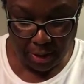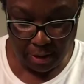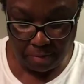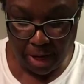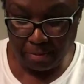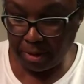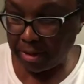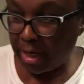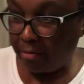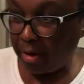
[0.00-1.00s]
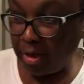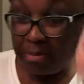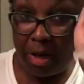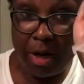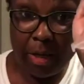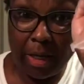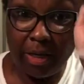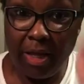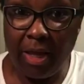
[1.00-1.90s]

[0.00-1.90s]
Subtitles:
They'll probably set while I'm talking,